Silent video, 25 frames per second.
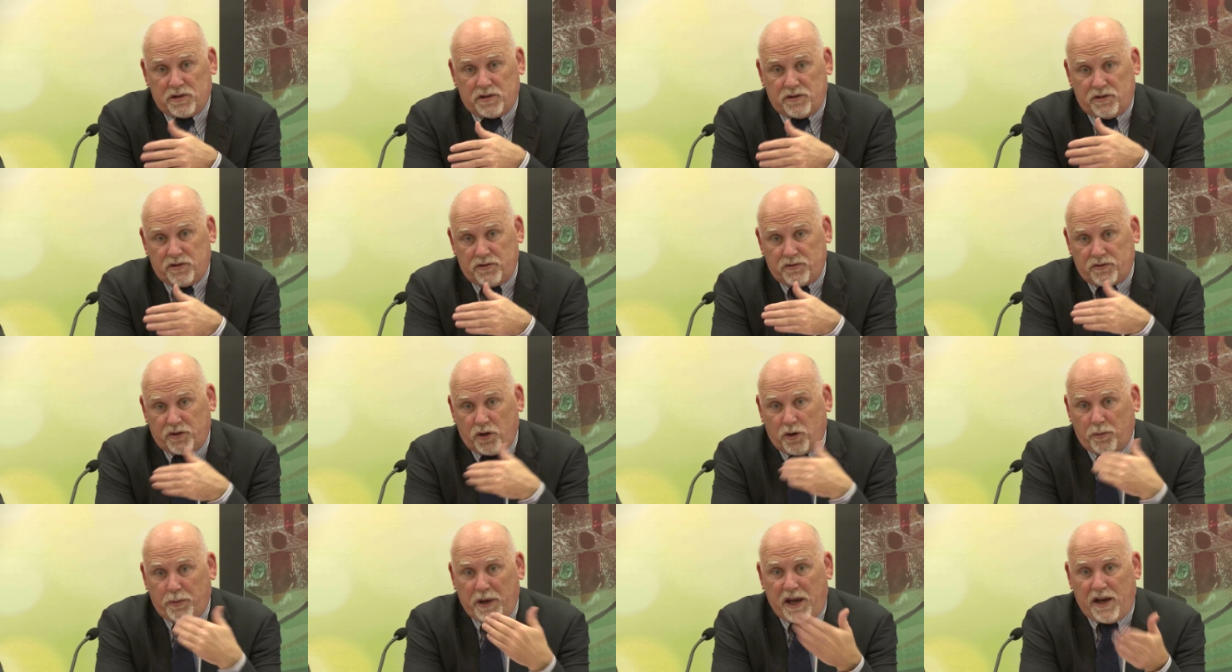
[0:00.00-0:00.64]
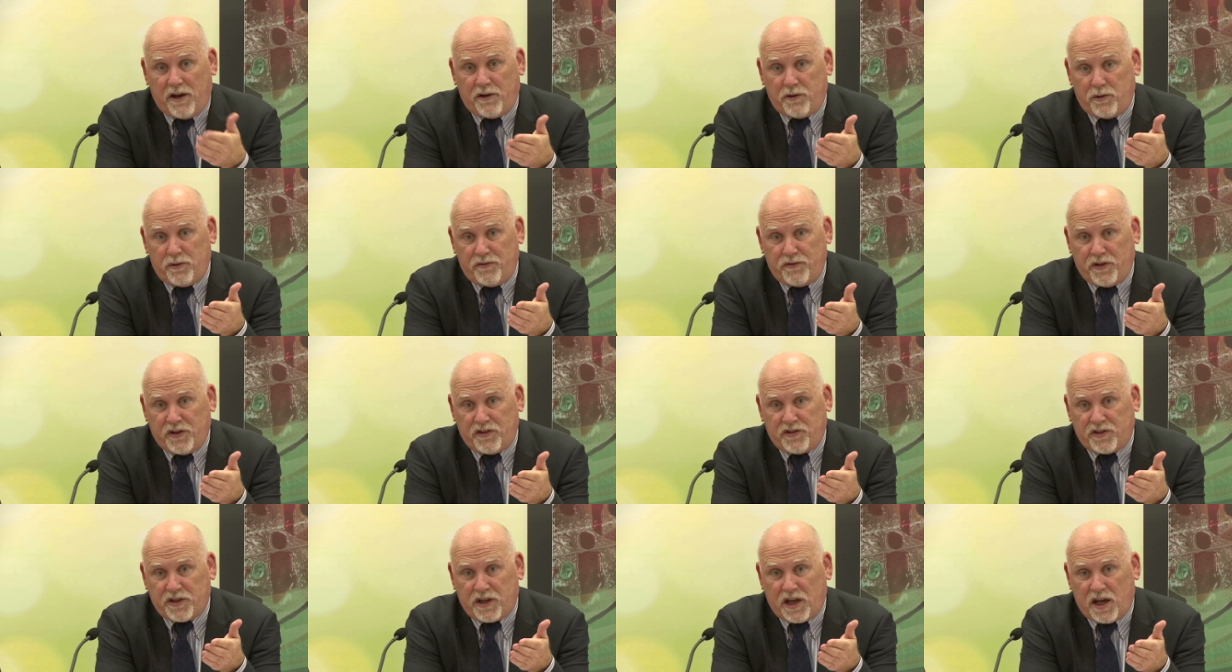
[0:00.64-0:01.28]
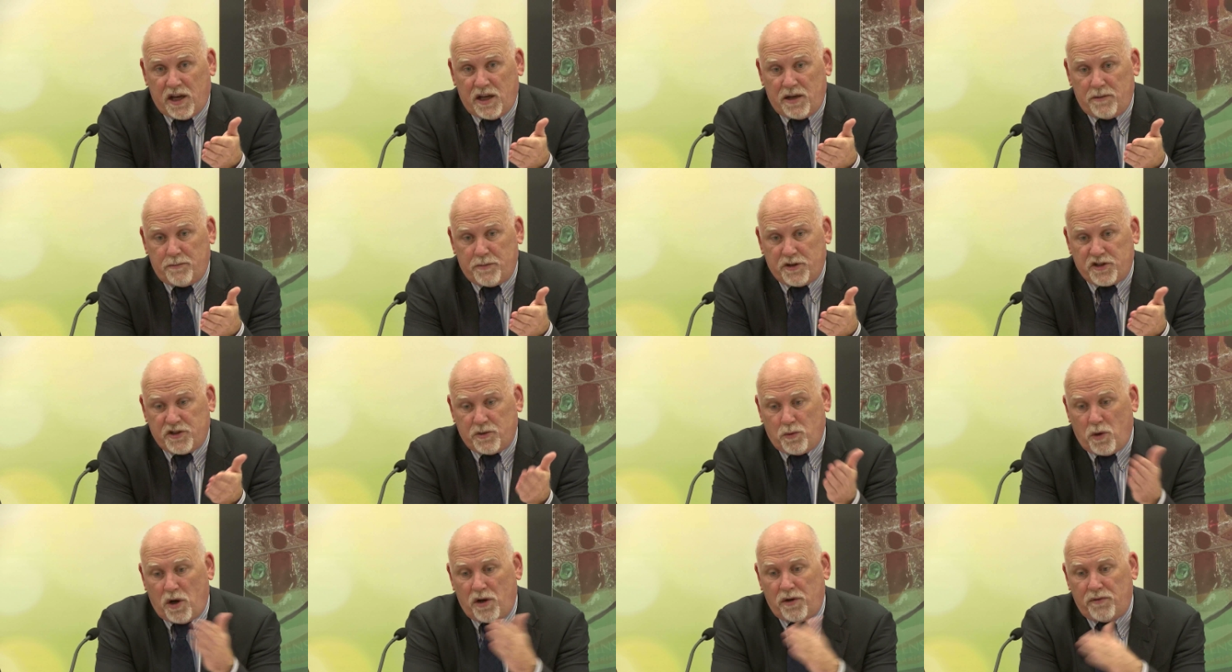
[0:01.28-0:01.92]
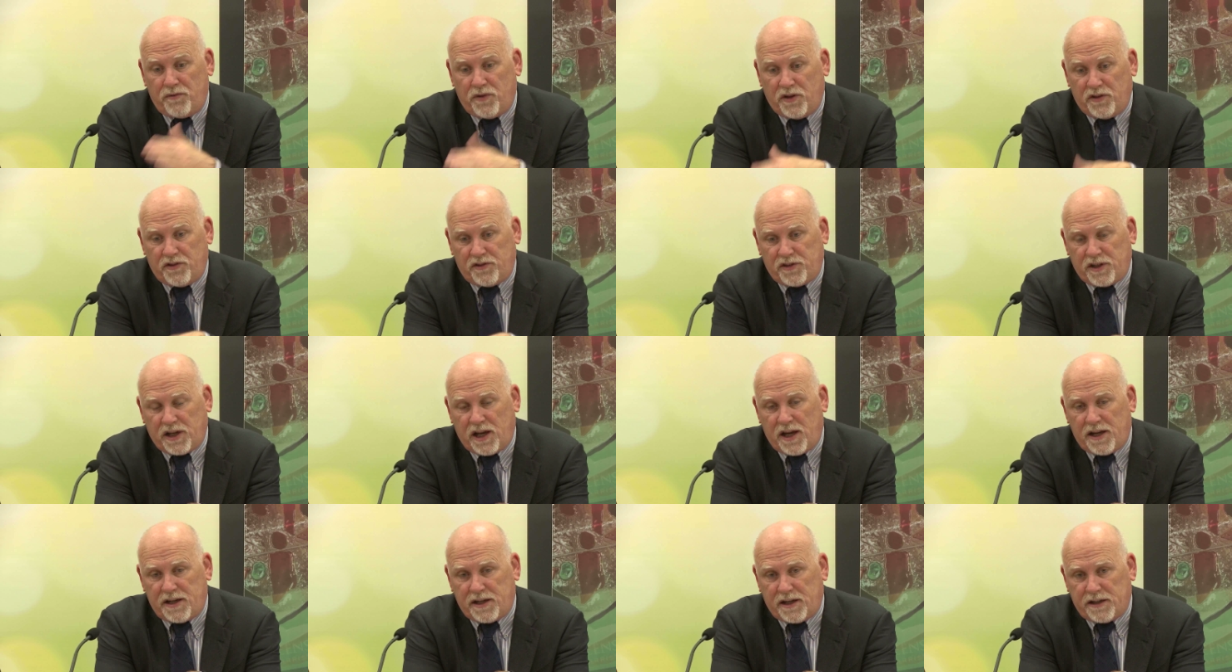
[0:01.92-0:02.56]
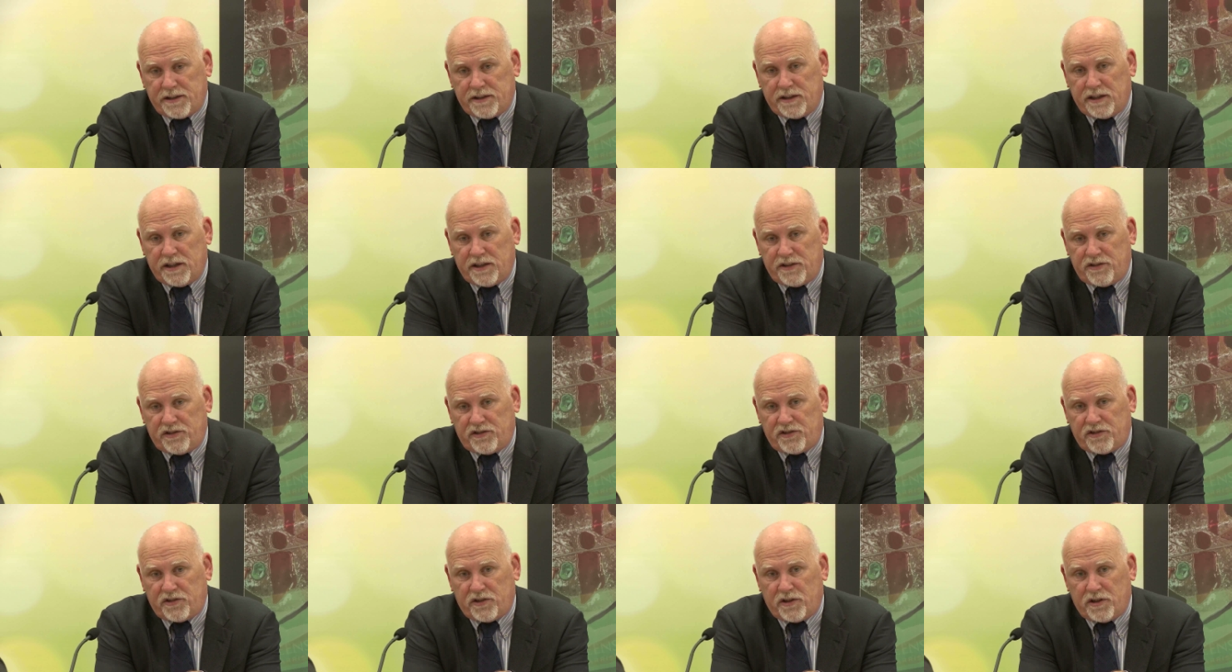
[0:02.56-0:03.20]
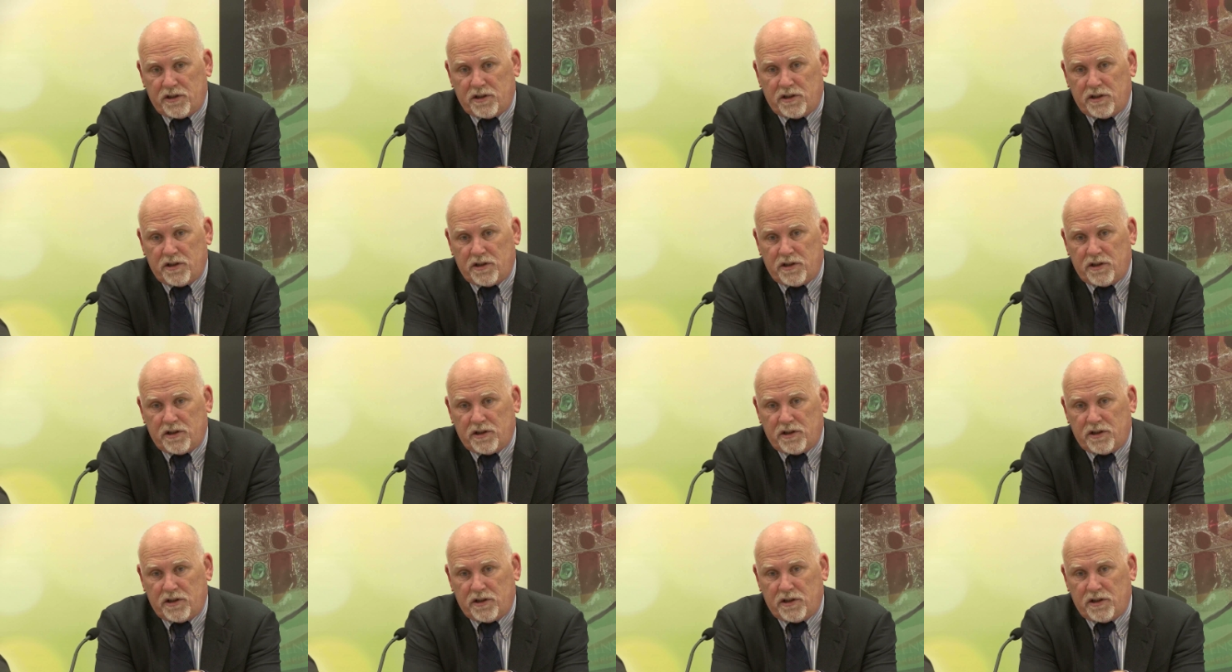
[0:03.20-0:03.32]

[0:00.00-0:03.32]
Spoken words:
You've got a power to investigate, but you won't investigate unless